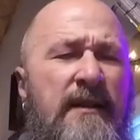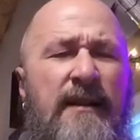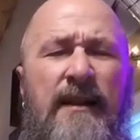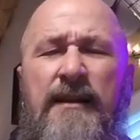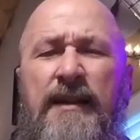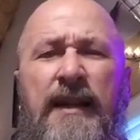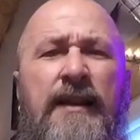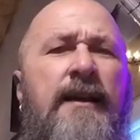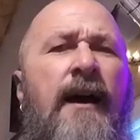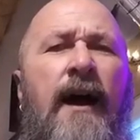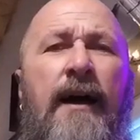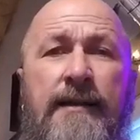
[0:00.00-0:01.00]
He doesn't need a
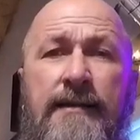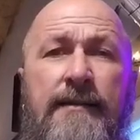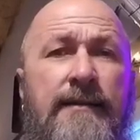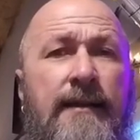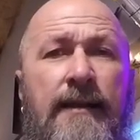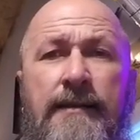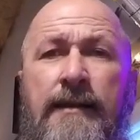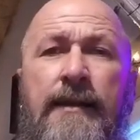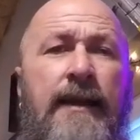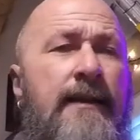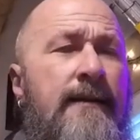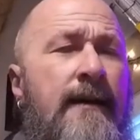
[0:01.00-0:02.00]
God. He says he doesn't
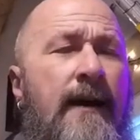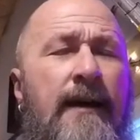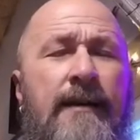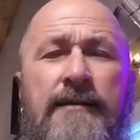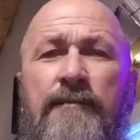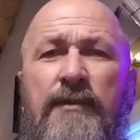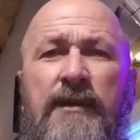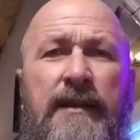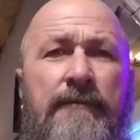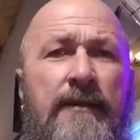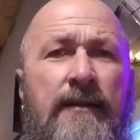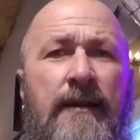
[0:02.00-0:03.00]
need a God, doesn't
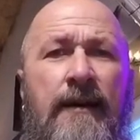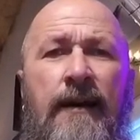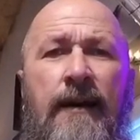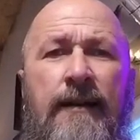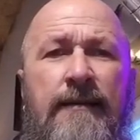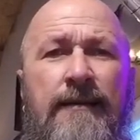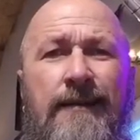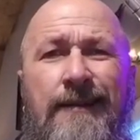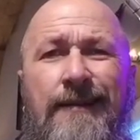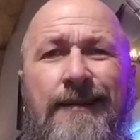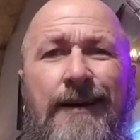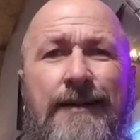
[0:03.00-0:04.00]
believe in a God.
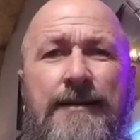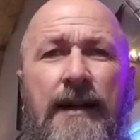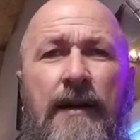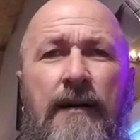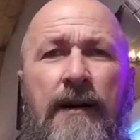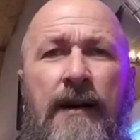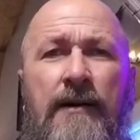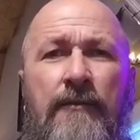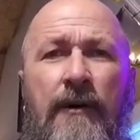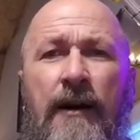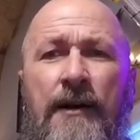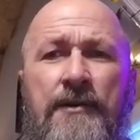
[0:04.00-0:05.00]
That's all
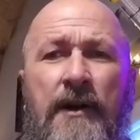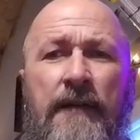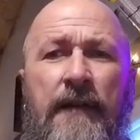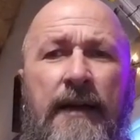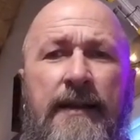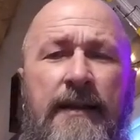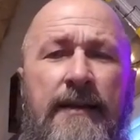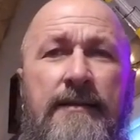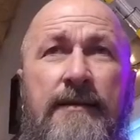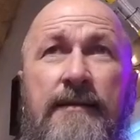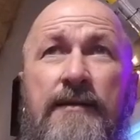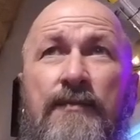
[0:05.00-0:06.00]
hogwash. All that
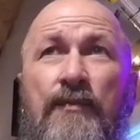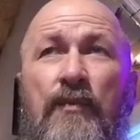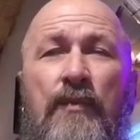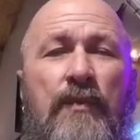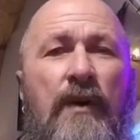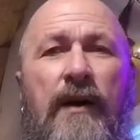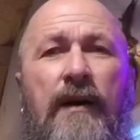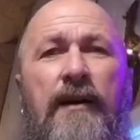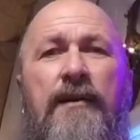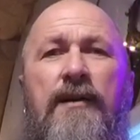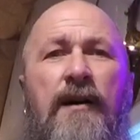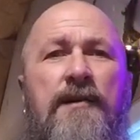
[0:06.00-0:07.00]
is is
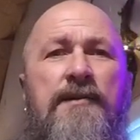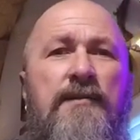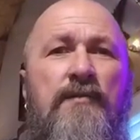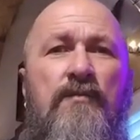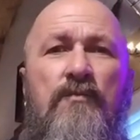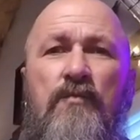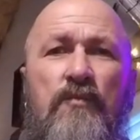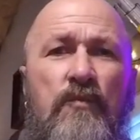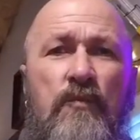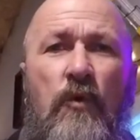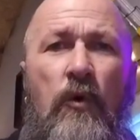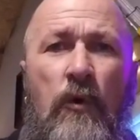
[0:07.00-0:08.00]
uh, causing
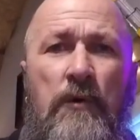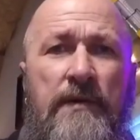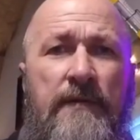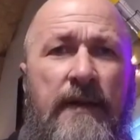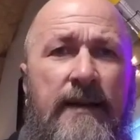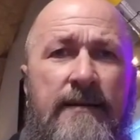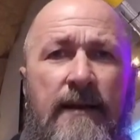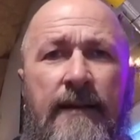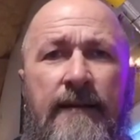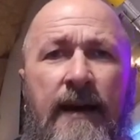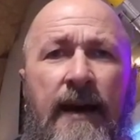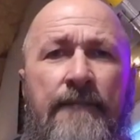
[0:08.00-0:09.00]
wars and things like
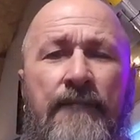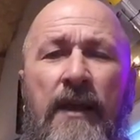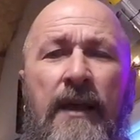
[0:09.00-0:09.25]
that.